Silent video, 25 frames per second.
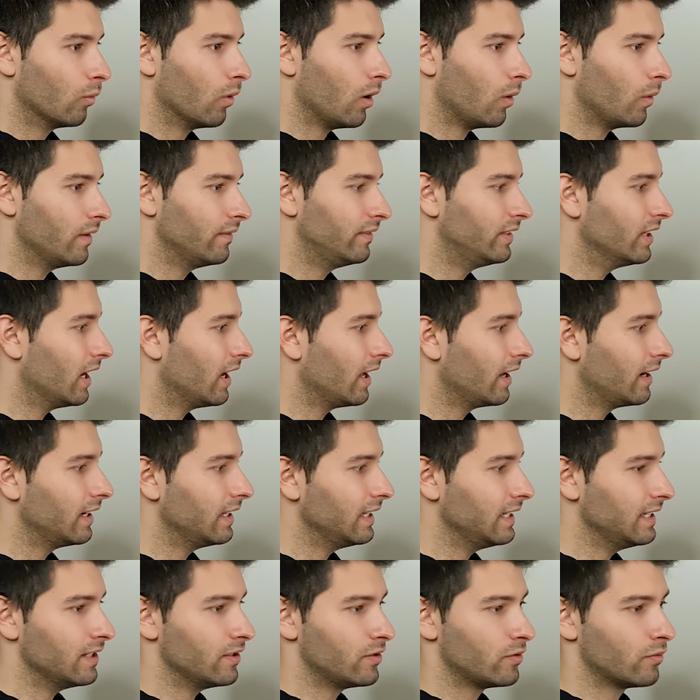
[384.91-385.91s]
What we've done
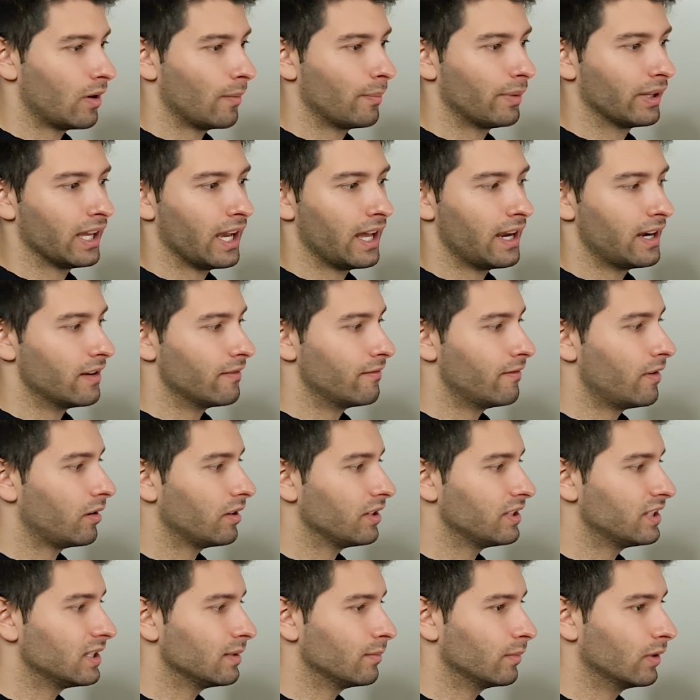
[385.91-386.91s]
is replicated a
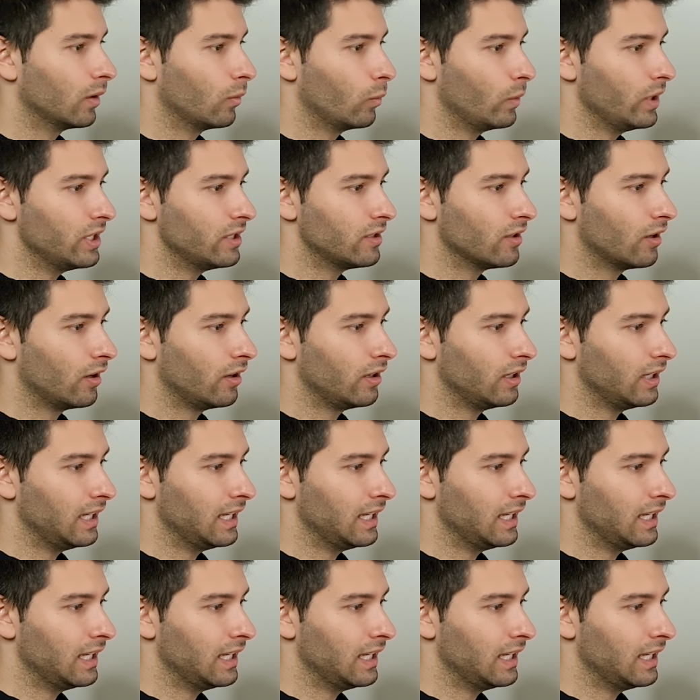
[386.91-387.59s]
very similar window.